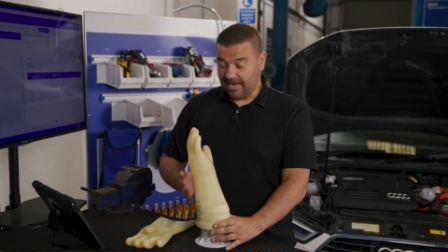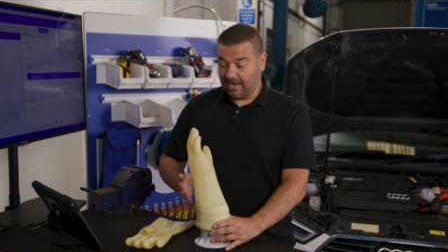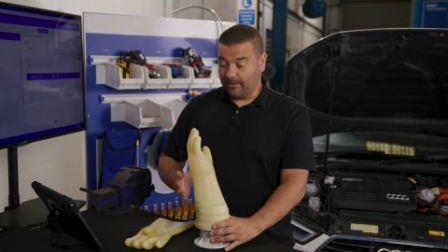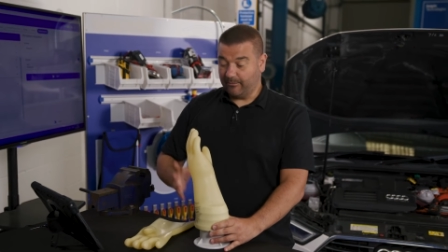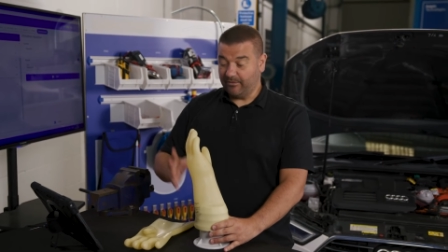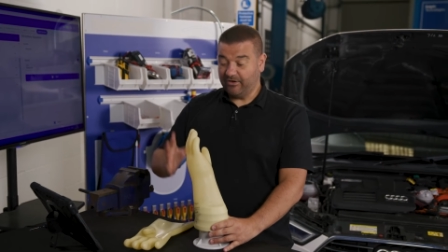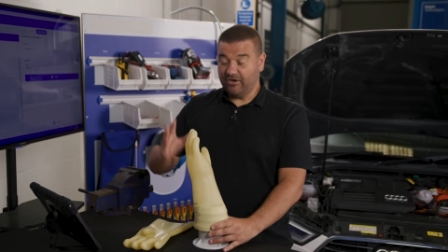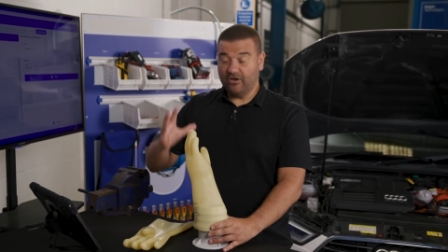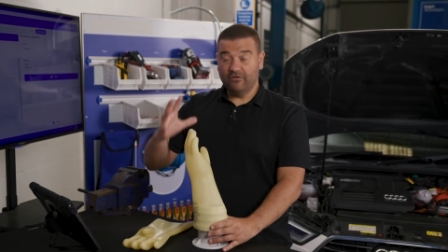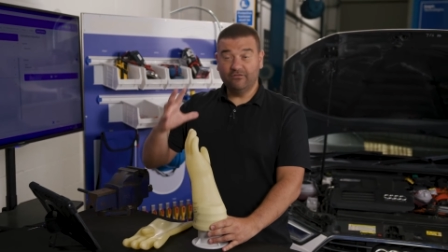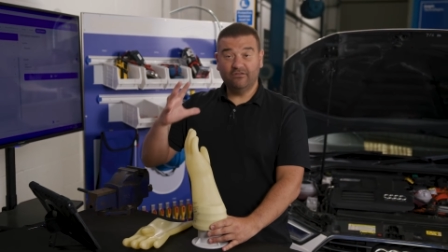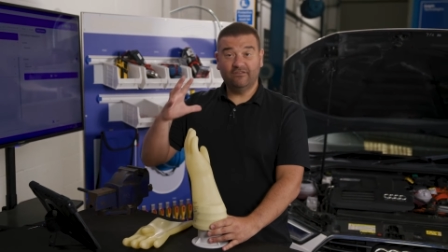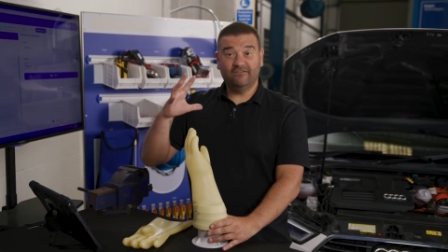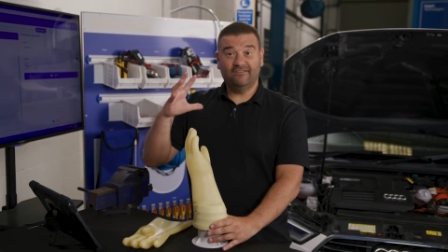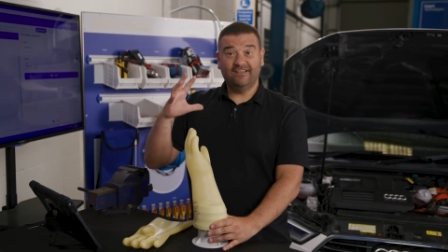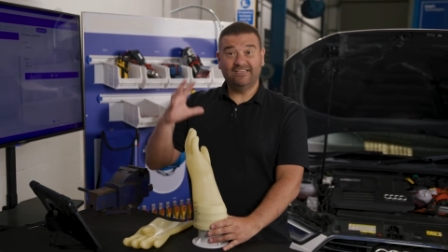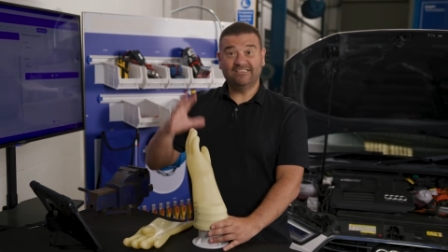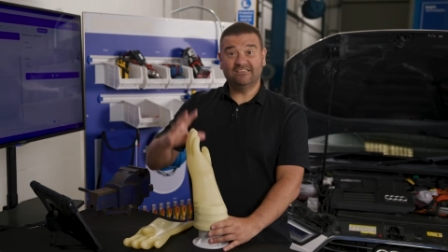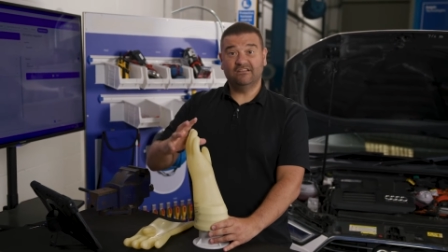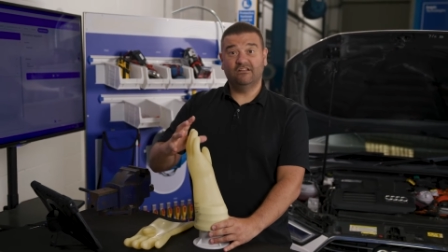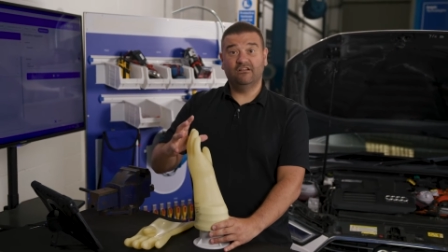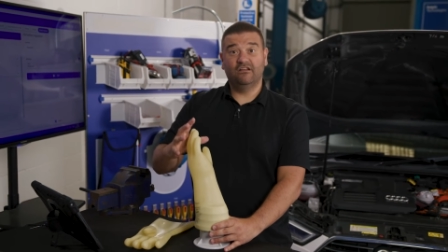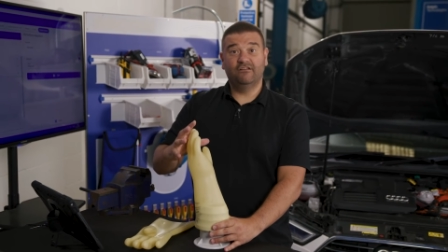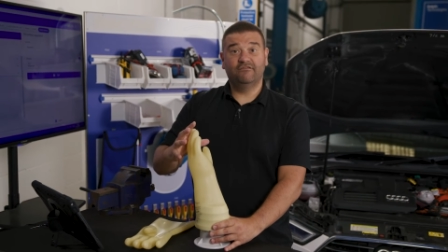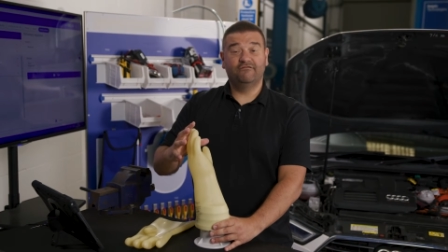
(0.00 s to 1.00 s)
and we know that
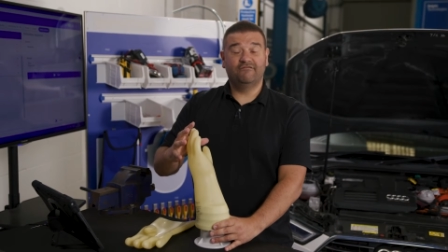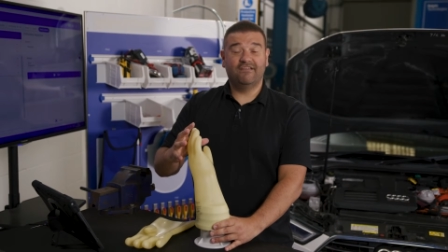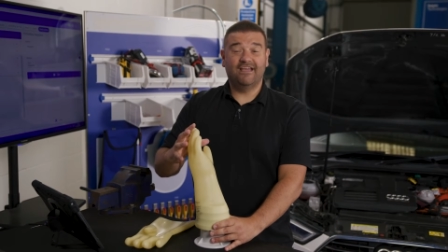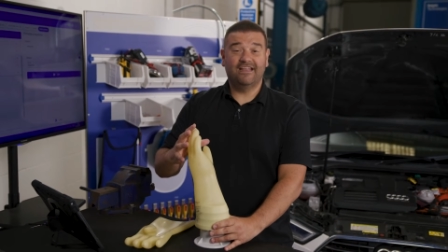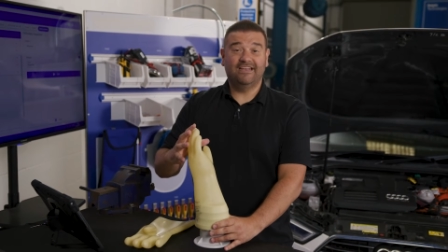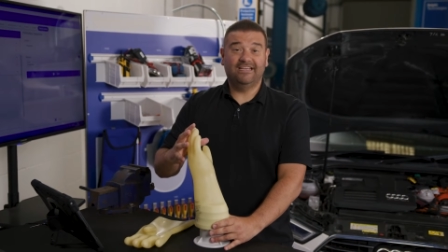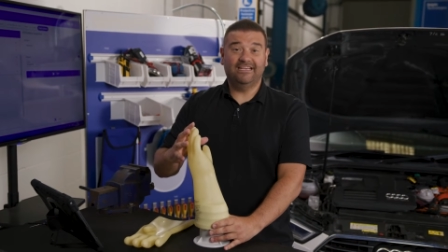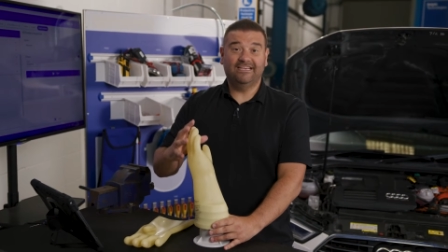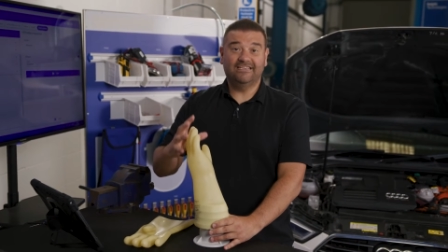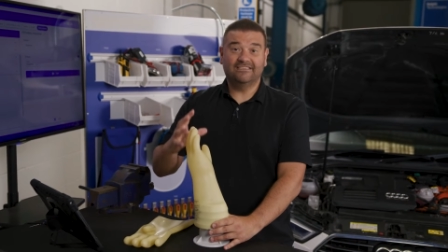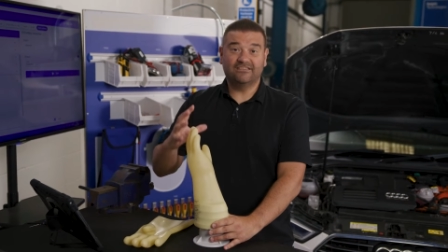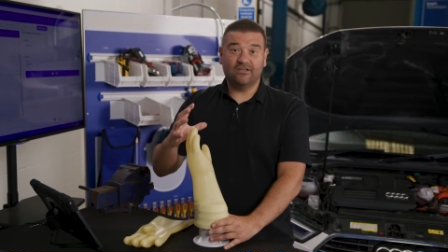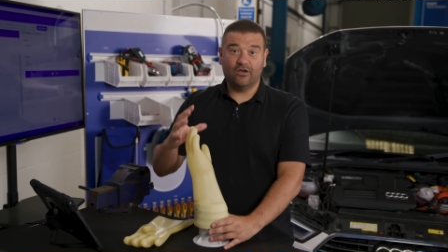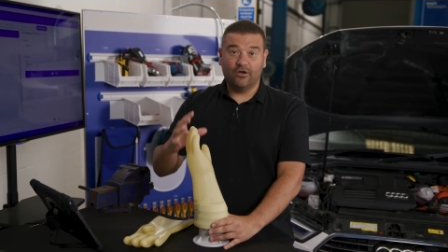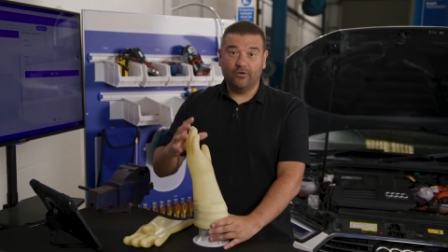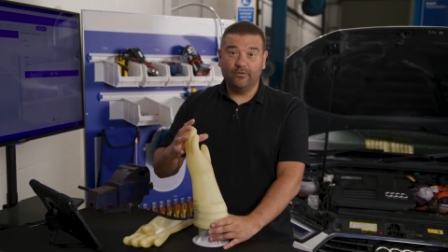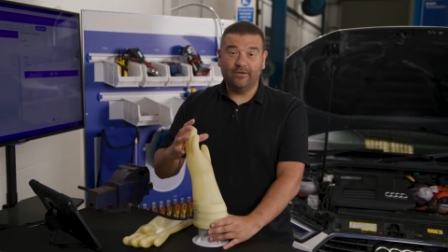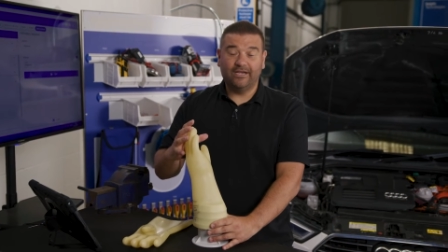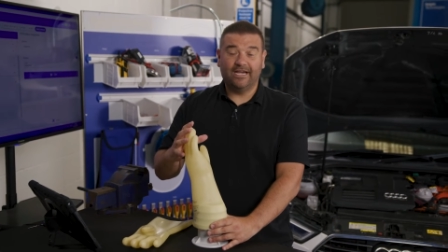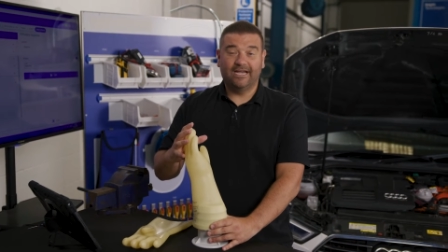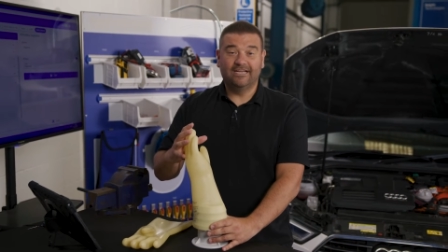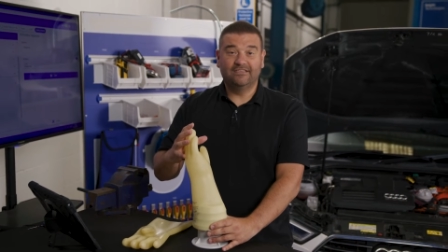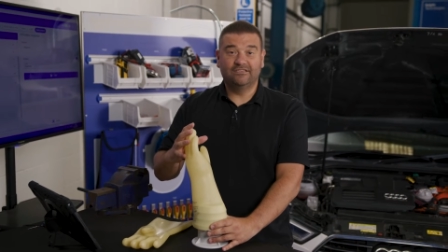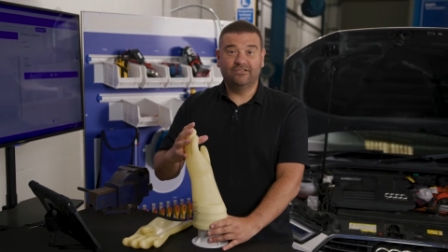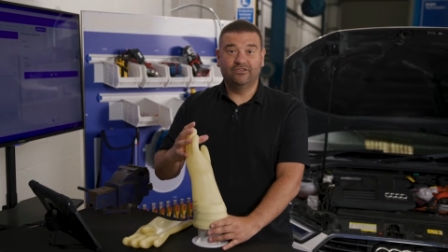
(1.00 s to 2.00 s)
this glove then is
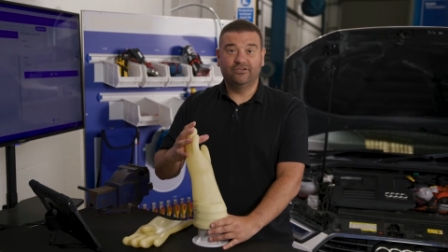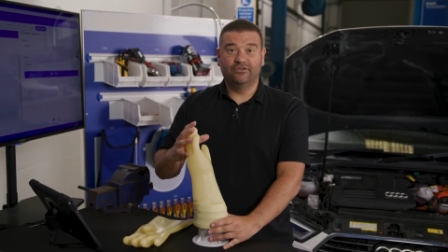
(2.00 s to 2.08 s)
okay